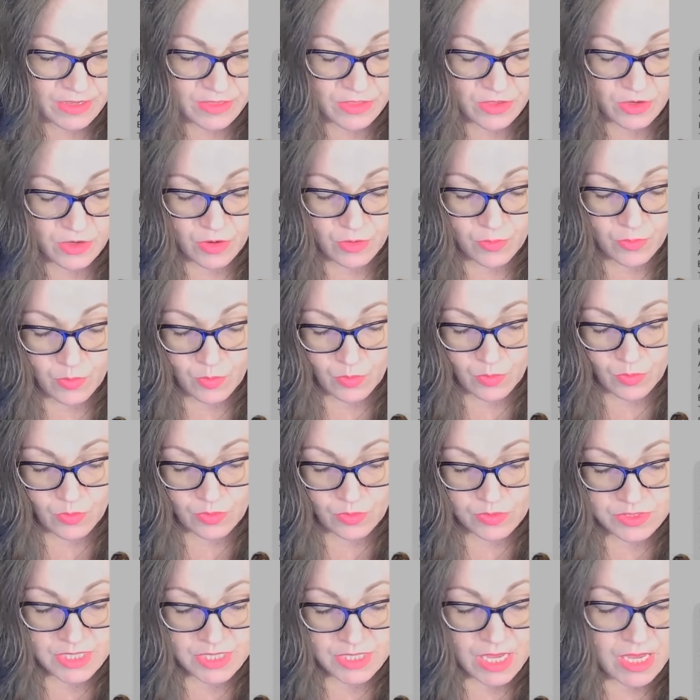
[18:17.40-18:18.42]
in their
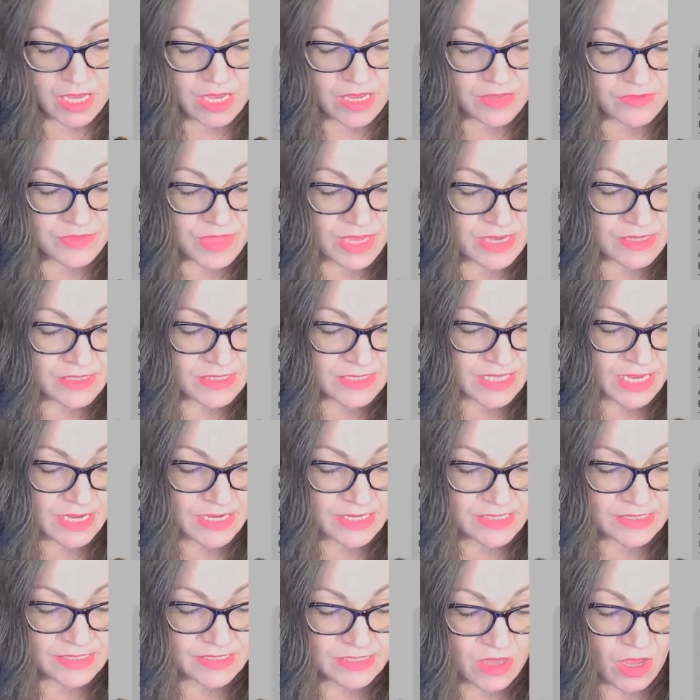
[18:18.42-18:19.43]
rules. They say
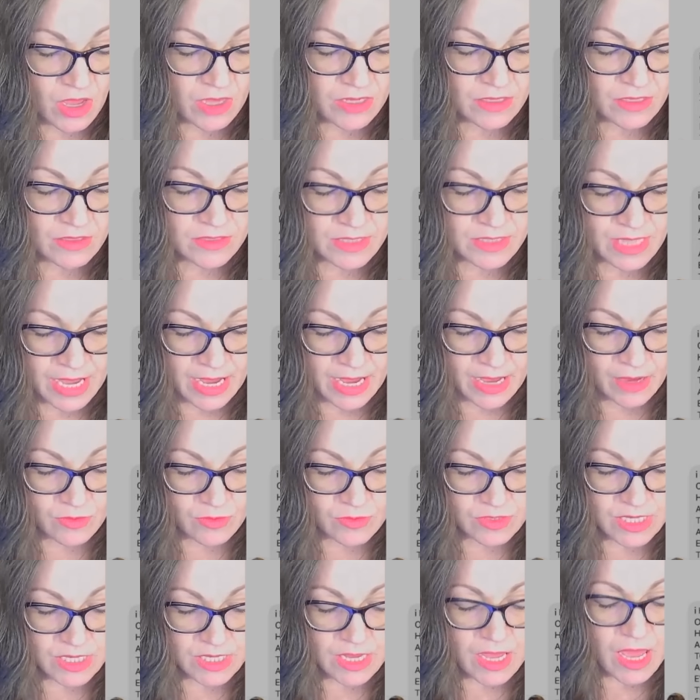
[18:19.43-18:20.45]
it's not allowed.